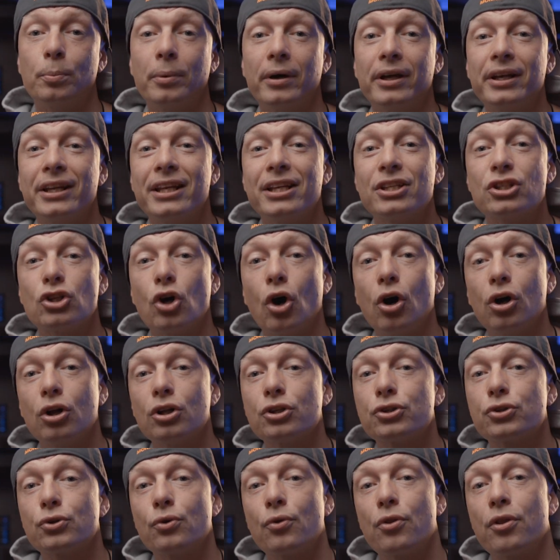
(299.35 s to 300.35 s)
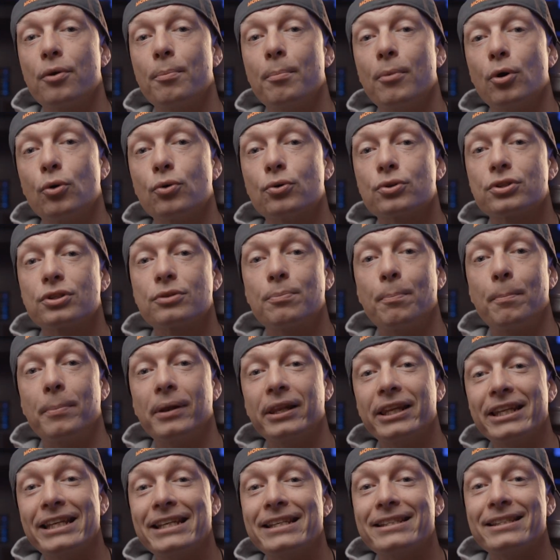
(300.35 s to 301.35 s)
but it's also the most
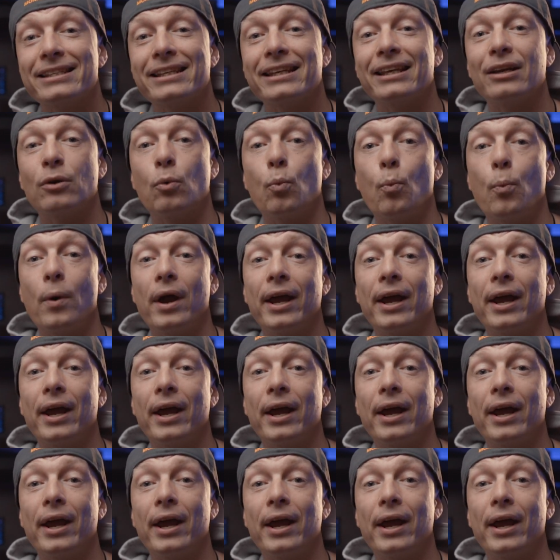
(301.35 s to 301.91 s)
pleasing